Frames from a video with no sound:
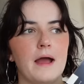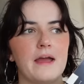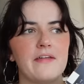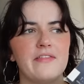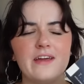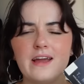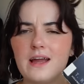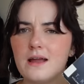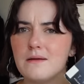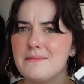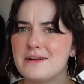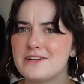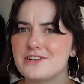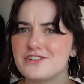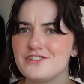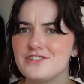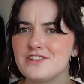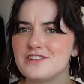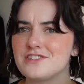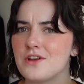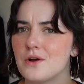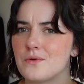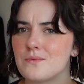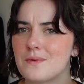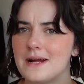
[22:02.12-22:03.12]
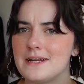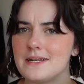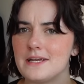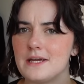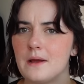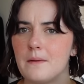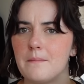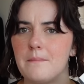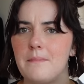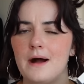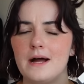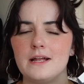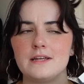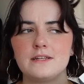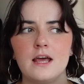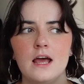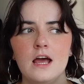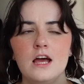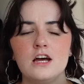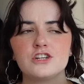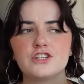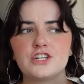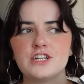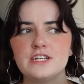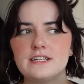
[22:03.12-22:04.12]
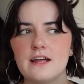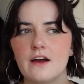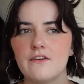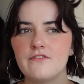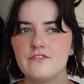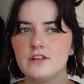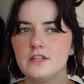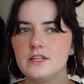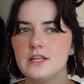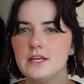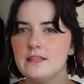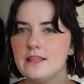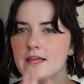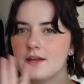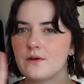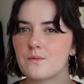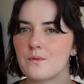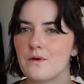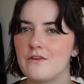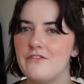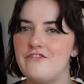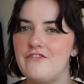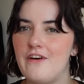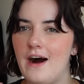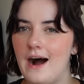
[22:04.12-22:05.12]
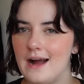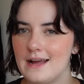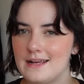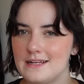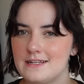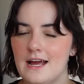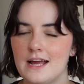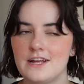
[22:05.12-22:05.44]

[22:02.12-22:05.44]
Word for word: I think I mentioned this already, but she definitely like refined,